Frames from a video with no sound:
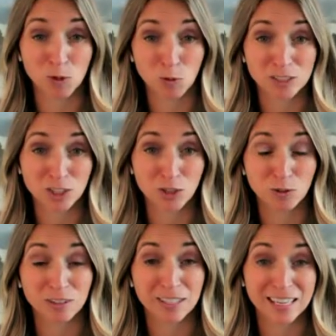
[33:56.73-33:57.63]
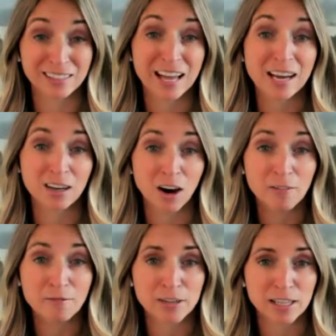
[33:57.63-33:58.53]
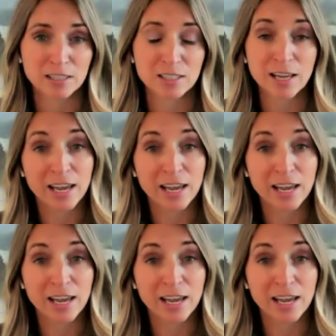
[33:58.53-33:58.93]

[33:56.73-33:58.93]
the ones who can lack confidence